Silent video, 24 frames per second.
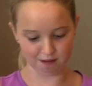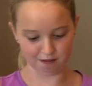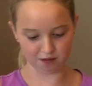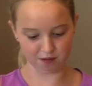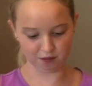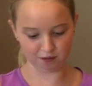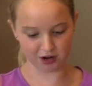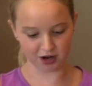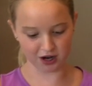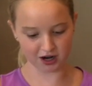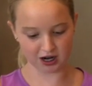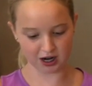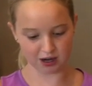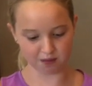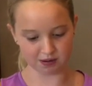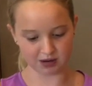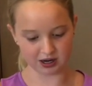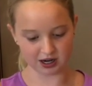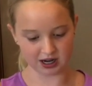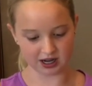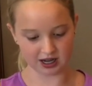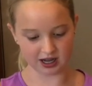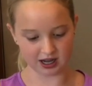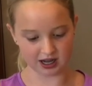But we are gonna put
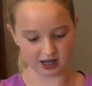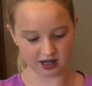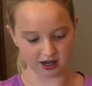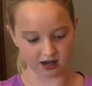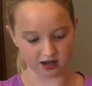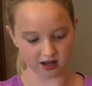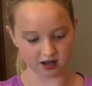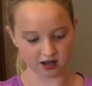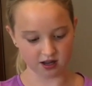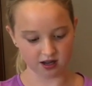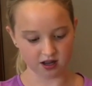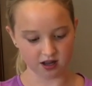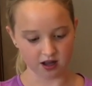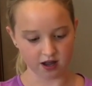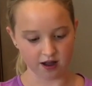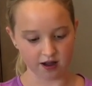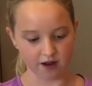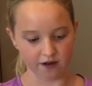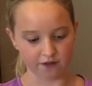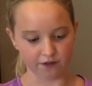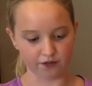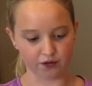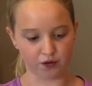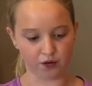it in
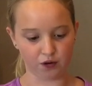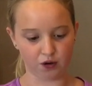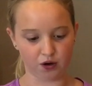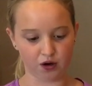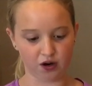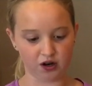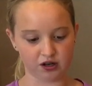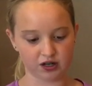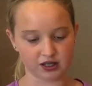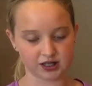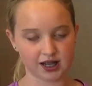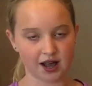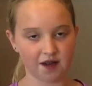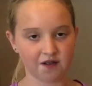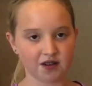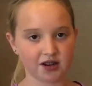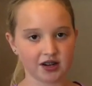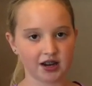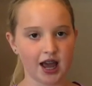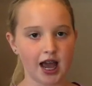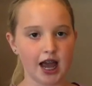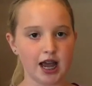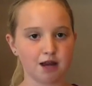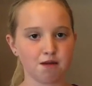for 7
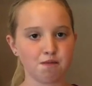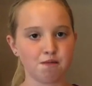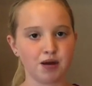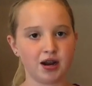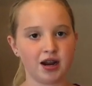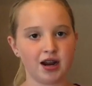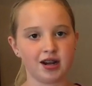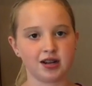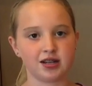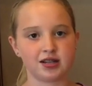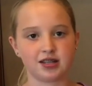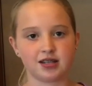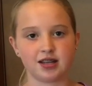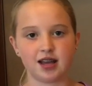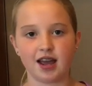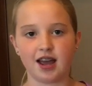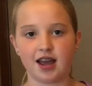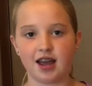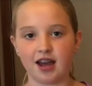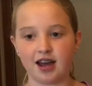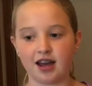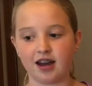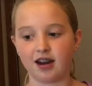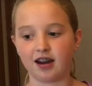to 8 minutes,
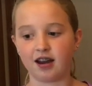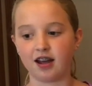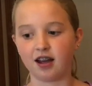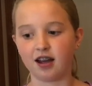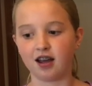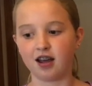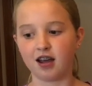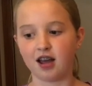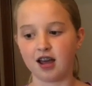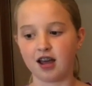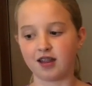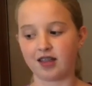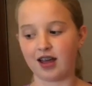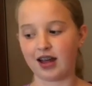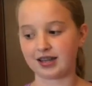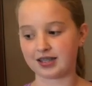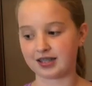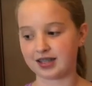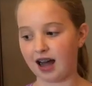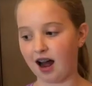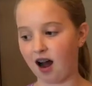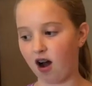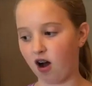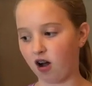and that's
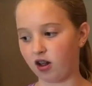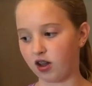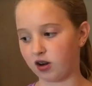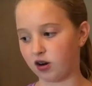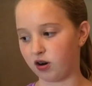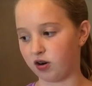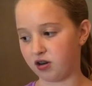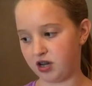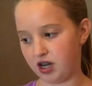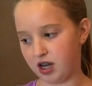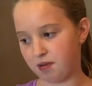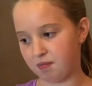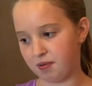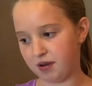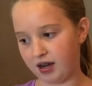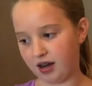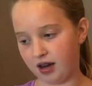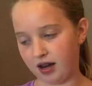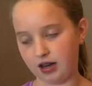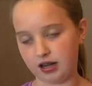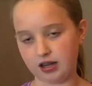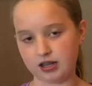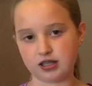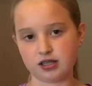not all it'll need
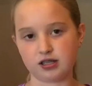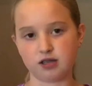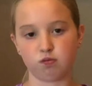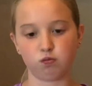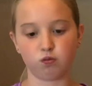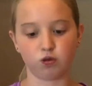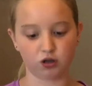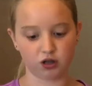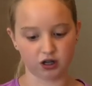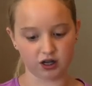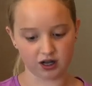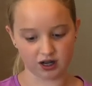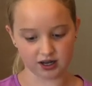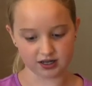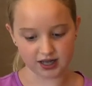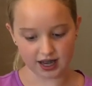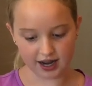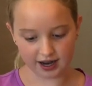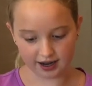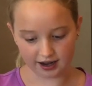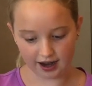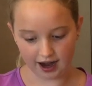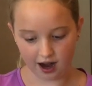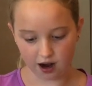because we're gonna
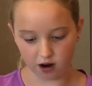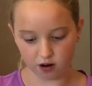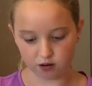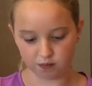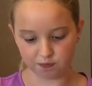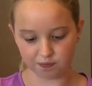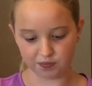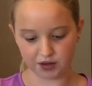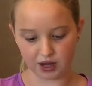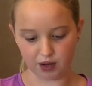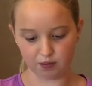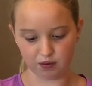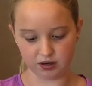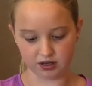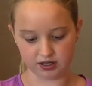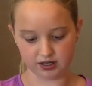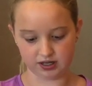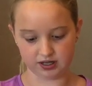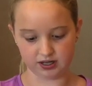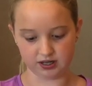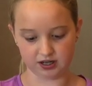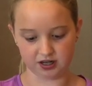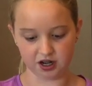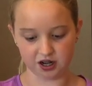take it out, and once
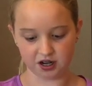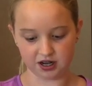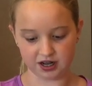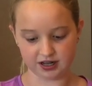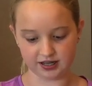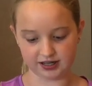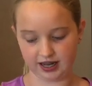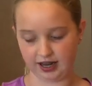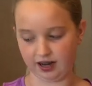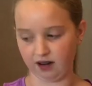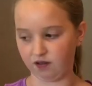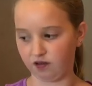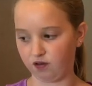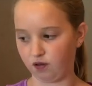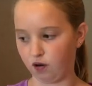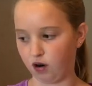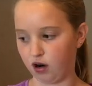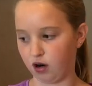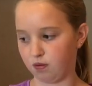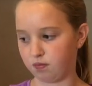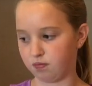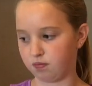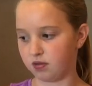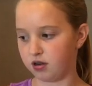the cookies
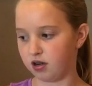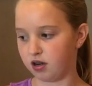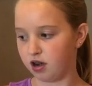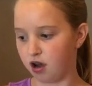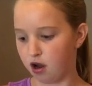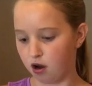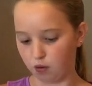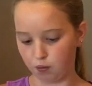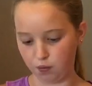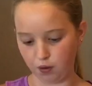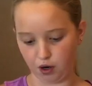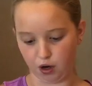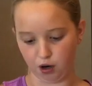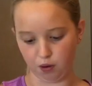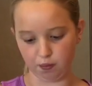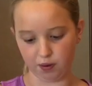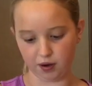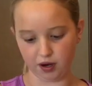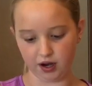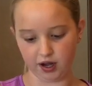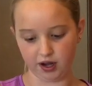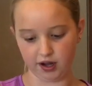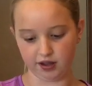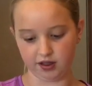form, we'll
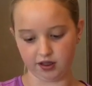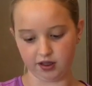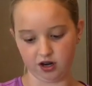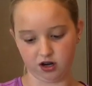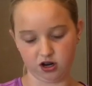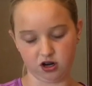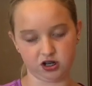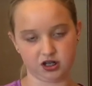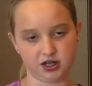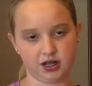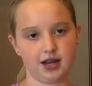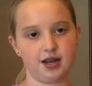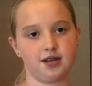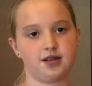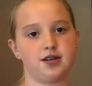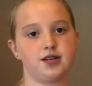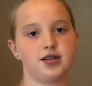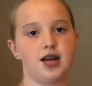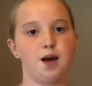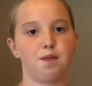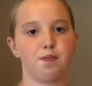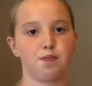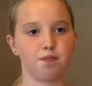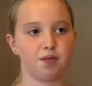put the Hershey Kiss on
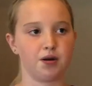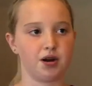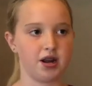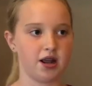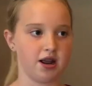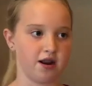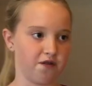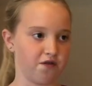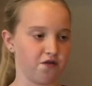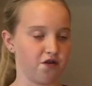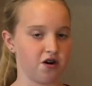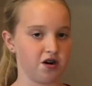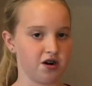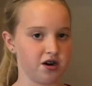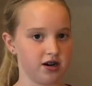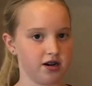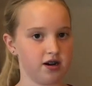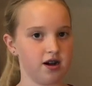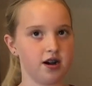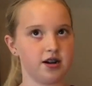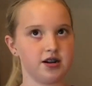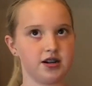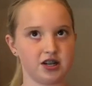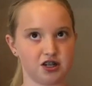top and put it in for an
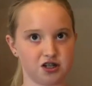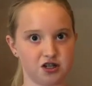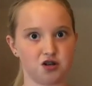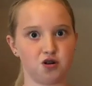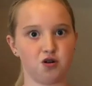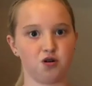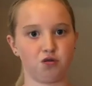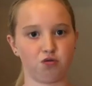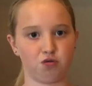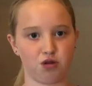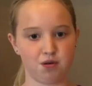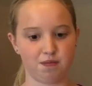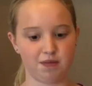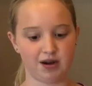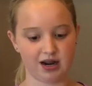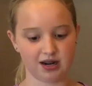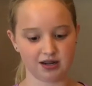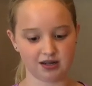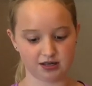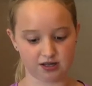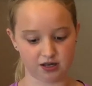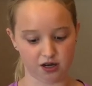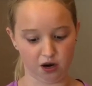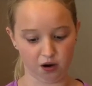additional 3
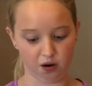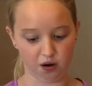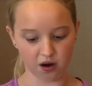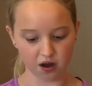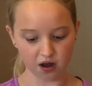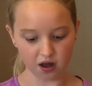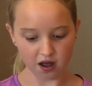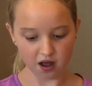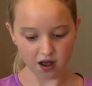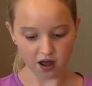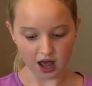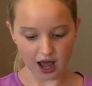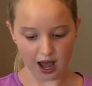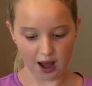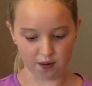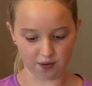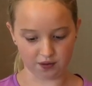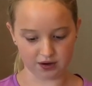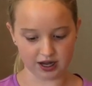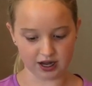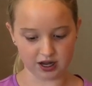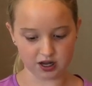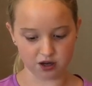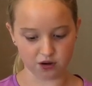minutes. So I
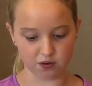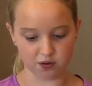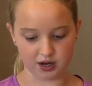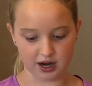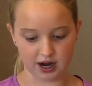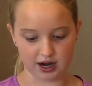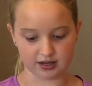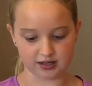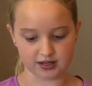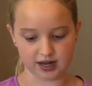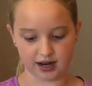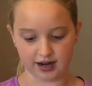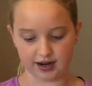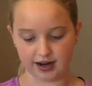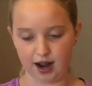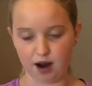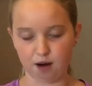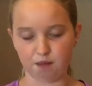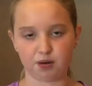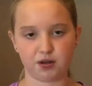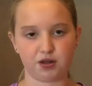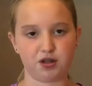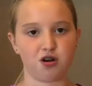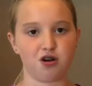will get you when I take it out
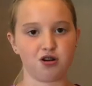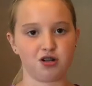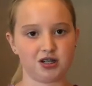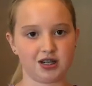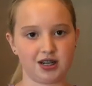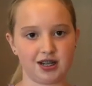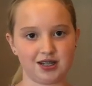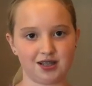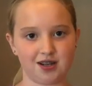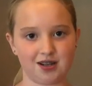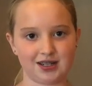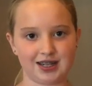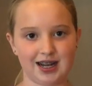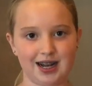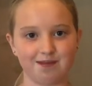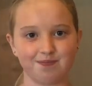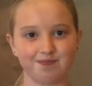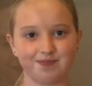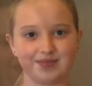and put the Hershey Kiss on top.